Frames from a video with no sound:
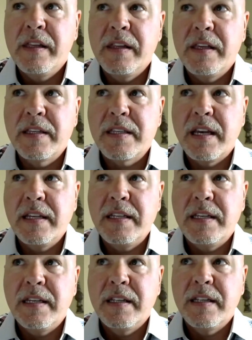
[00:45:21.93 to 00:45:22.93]
th- this
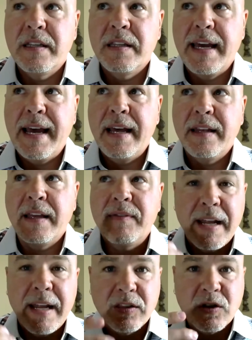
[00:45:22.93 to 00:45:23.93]
idea that
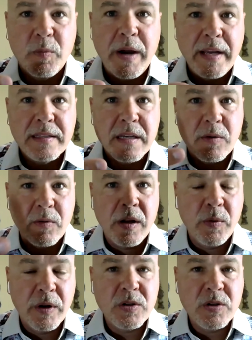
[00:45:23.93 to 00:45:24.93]
they've got to get their mindset
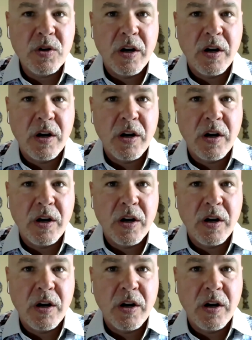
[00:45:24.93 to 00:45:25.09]
right. What did